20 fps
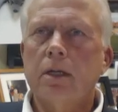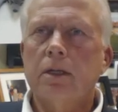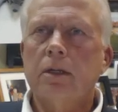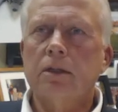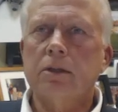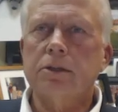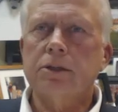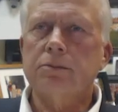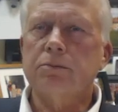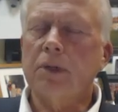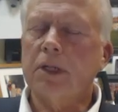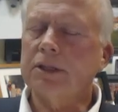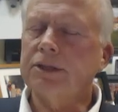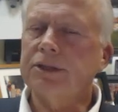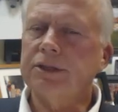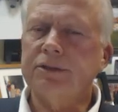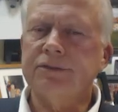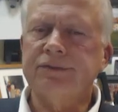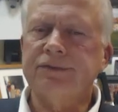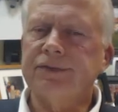There's
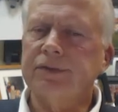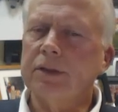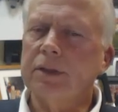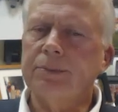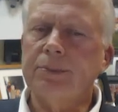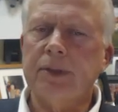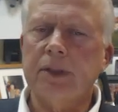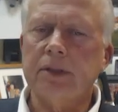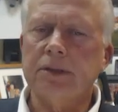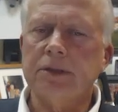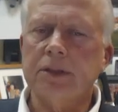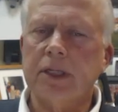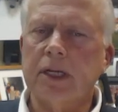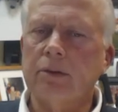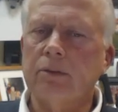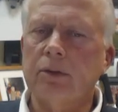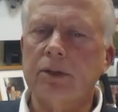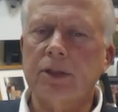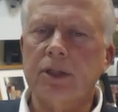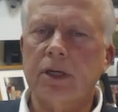much in Philippians that I
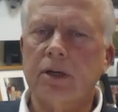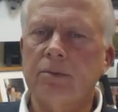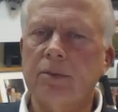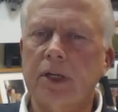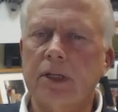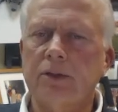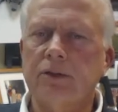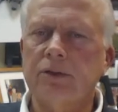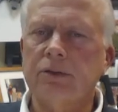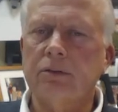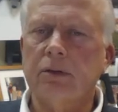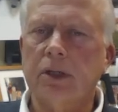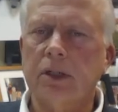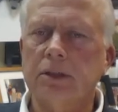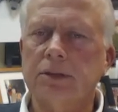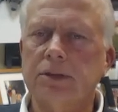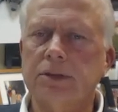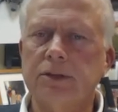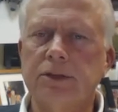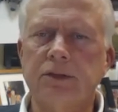would commend to
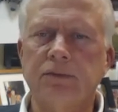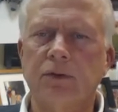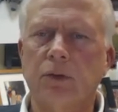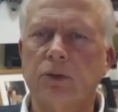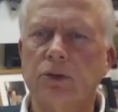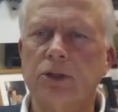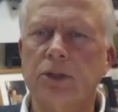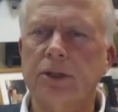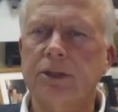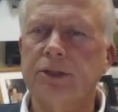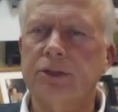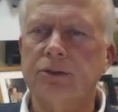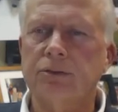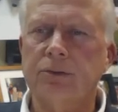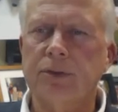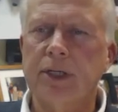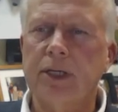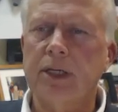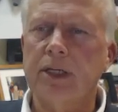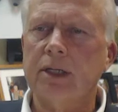us devotionally to
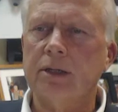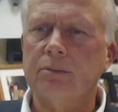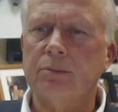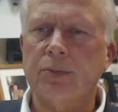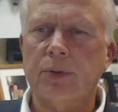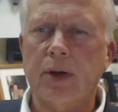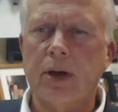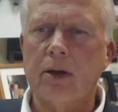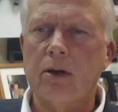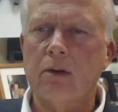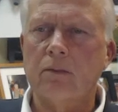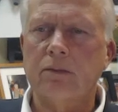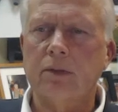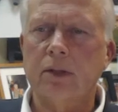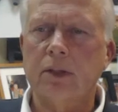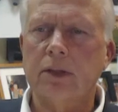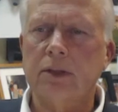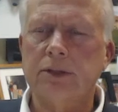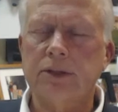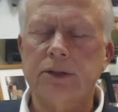read and pray over.